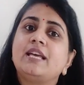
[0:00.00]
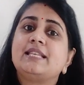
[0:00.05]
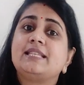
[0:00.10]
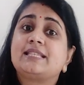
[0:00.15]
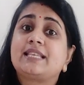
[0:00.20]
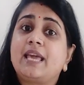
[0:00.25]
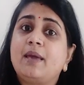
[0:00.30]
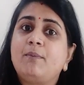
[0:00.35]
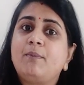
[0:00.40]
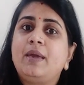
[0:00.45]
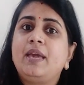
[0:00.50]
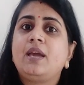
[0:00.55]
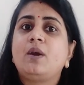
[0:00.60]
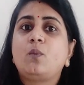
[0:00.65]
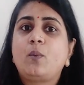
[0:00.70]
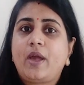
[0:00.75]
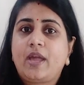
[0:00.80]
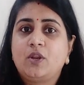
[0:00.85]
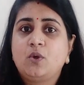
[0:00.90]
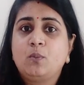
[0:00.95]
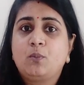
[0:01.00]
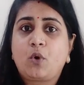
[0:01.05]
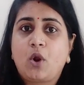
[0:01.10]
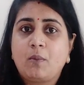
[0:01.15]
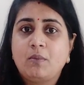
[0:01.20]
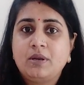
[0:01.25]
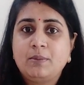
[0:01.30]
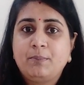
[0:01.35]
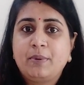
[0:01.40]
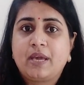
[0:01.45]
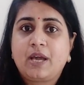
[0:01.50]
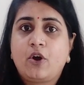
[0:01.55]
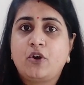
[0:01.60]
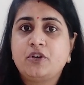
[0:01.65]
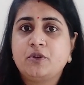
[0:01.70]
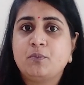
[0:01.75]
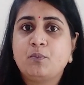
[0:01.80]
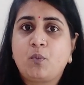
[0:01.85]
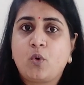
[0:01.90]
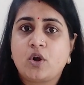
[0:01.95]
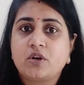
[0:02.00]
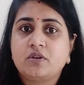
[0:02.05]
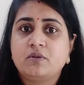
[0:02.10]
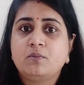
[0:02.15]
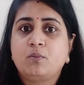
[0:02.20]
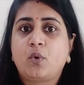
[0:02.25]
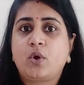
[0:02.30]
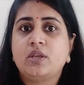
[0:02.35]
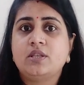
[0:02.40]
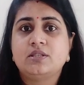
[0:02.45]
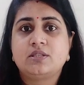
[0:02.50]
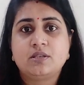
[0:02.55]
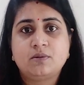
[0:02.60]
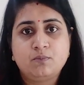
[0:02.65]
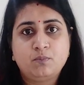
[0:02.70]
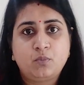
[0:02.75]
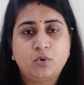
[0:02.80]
Skimming, where you probably pick out important points and